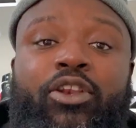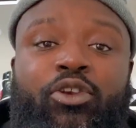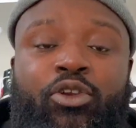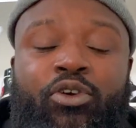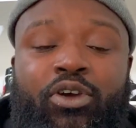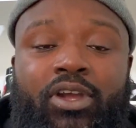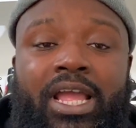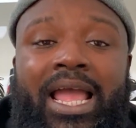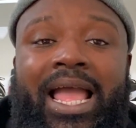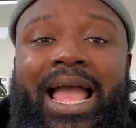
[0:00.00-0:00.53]

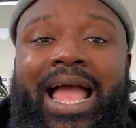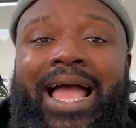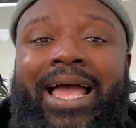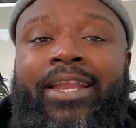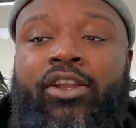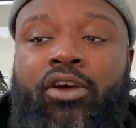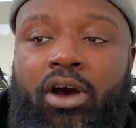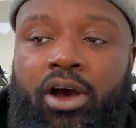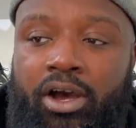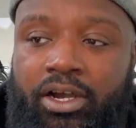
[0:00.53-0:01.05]
look at an
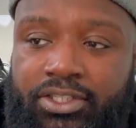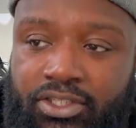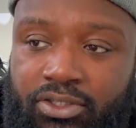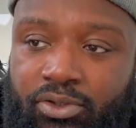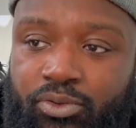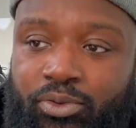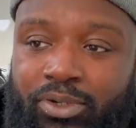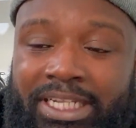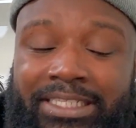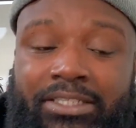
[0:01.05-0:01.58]

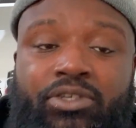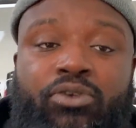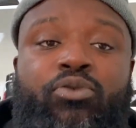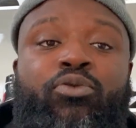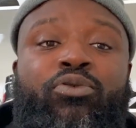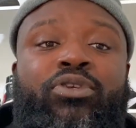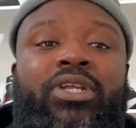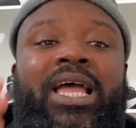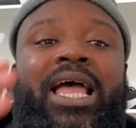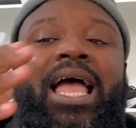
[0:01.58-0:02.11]
article. It's
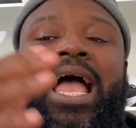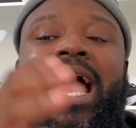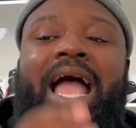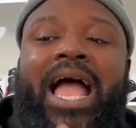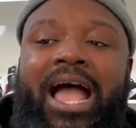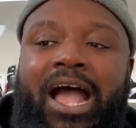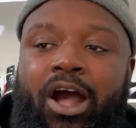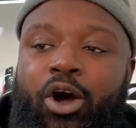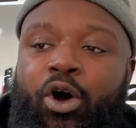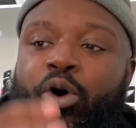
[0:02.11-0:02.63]
called
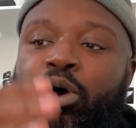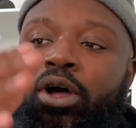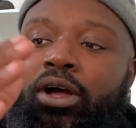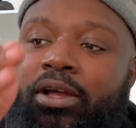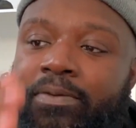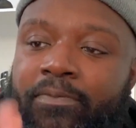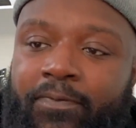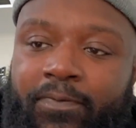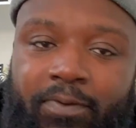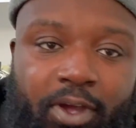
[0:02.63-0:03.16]
How
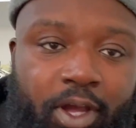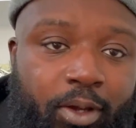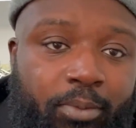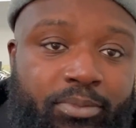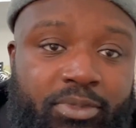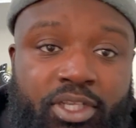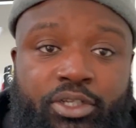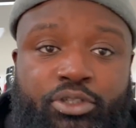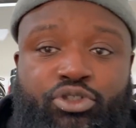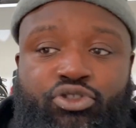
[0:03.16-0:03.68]

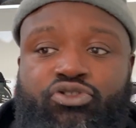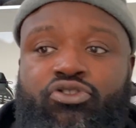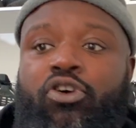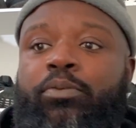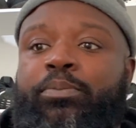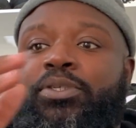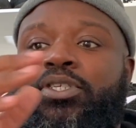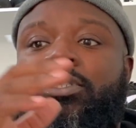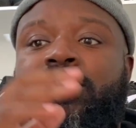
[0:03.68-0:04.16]
Confirmed Drops